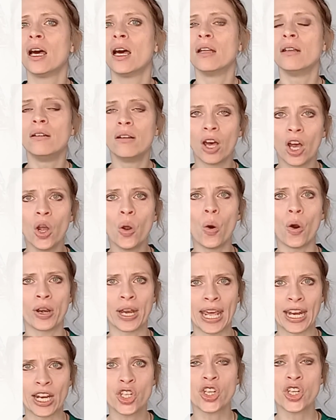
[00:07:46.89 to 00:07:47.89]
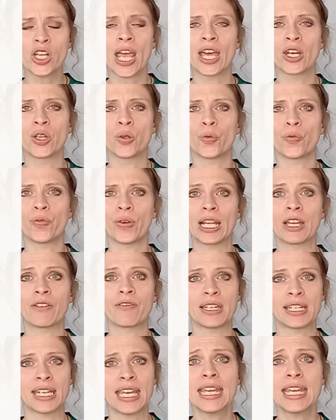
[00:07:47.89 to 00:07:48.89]
low on energy and you're feeling
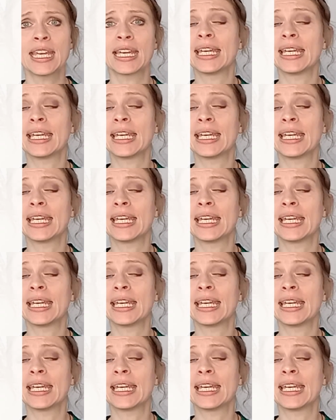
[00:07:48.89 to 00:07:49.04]
fatigue,